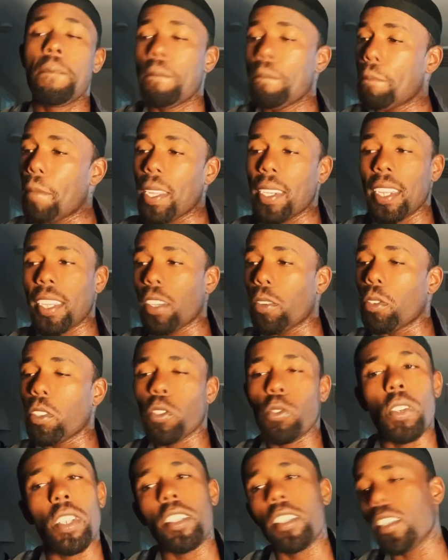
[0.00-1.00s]
my nigga was
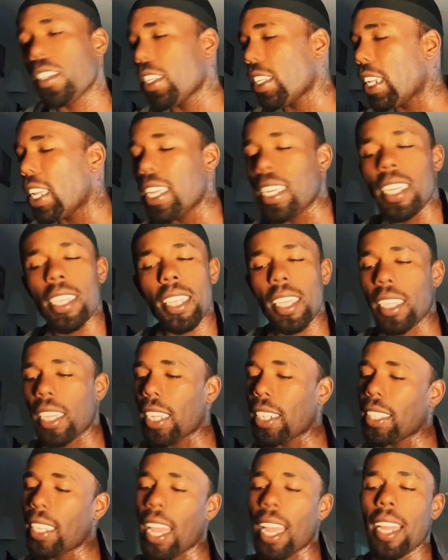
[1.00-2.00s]
richer than anything
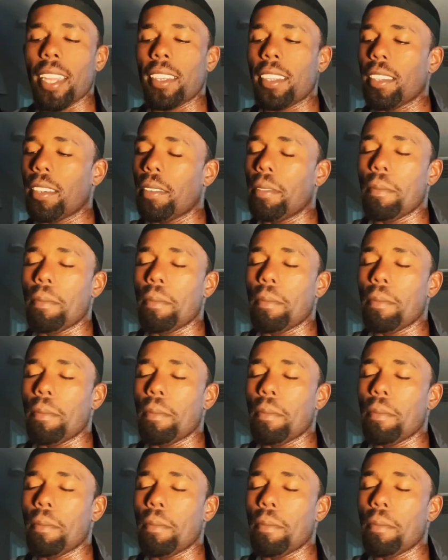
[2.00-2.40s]
like that.